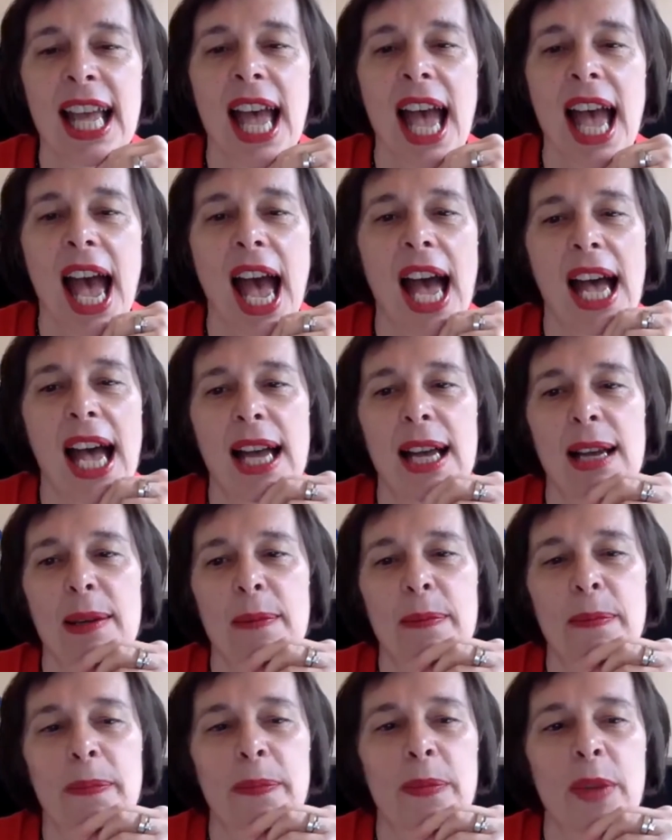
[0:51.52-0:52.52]

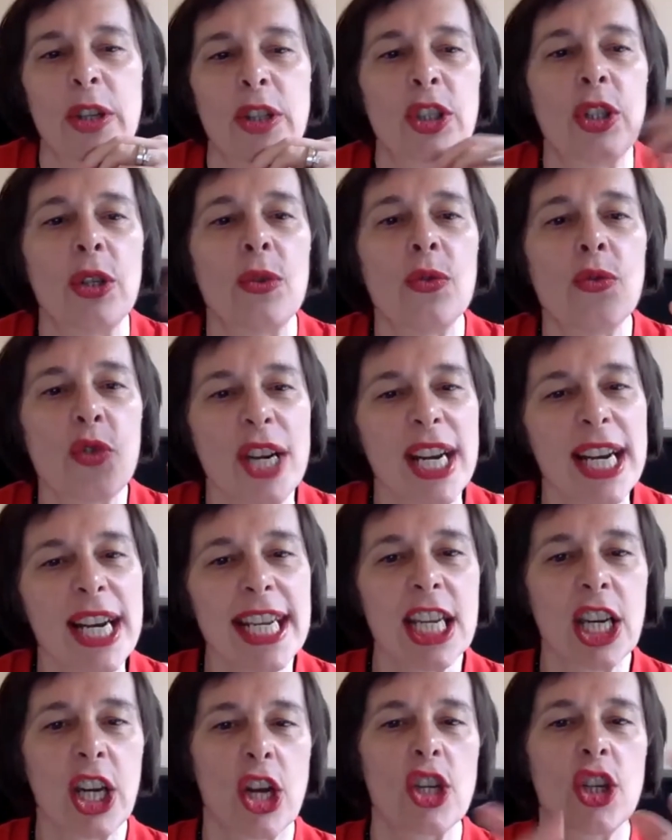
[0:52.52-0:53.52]
to
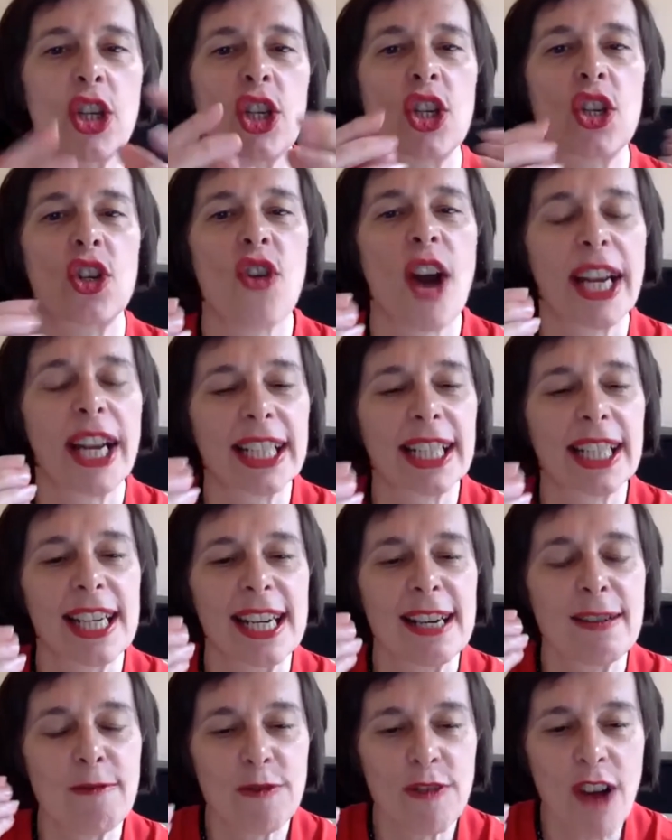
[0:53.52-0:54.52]
really construct an
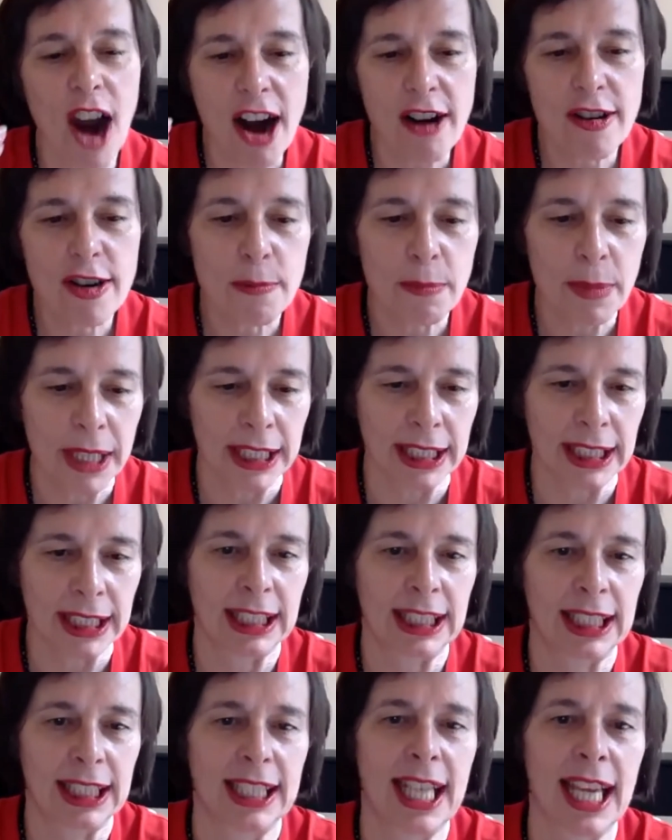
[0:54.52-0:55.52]

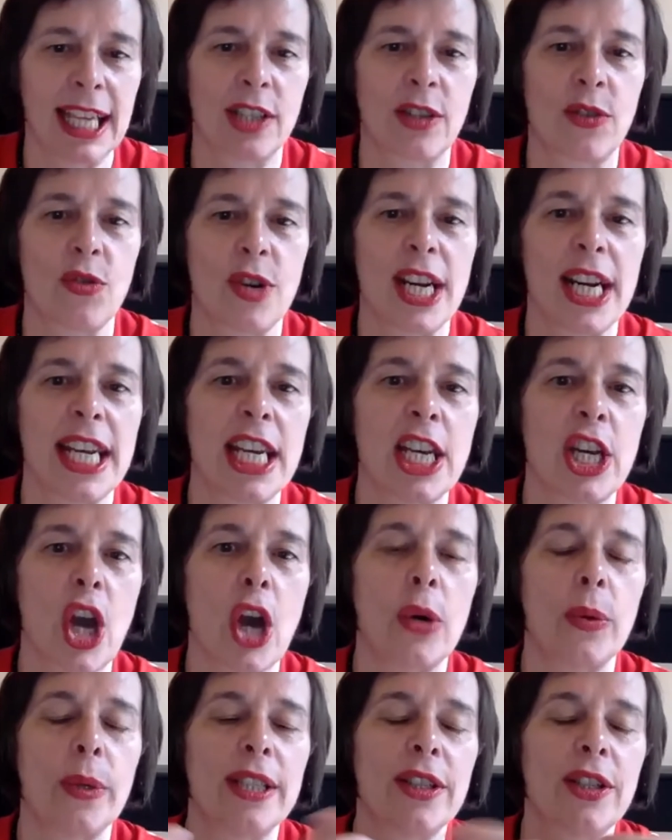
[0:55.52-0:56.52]
environment that's really
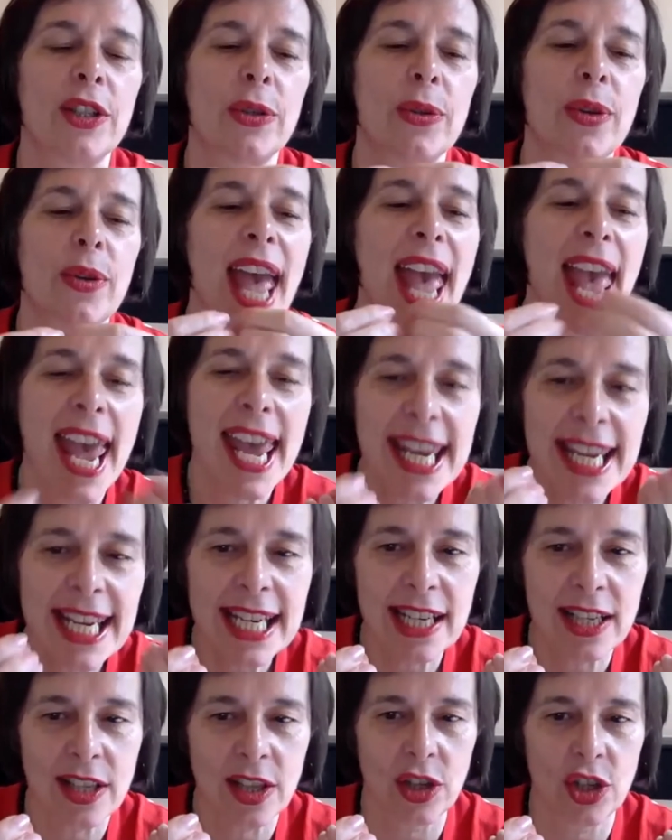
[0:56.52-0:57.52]
going to
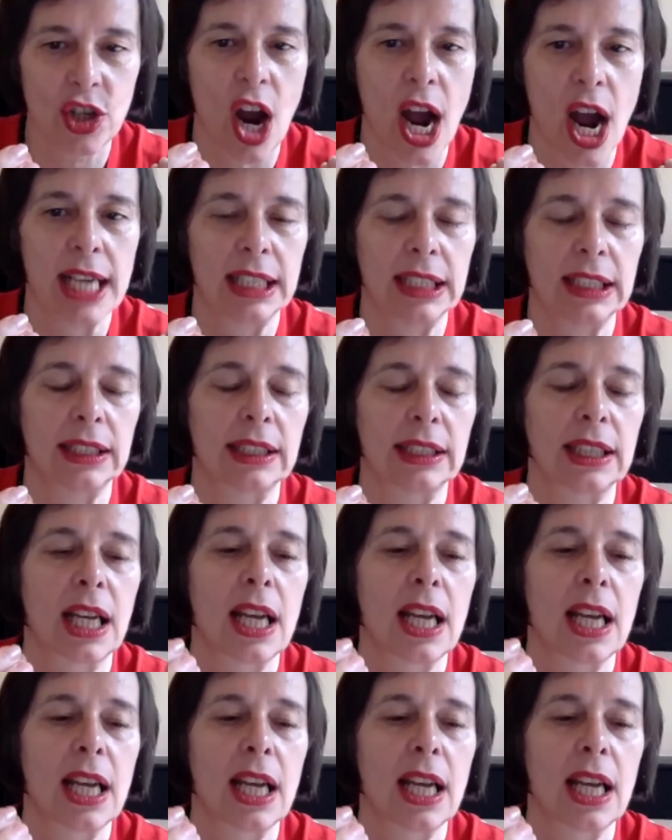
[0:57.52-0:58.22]
aid the child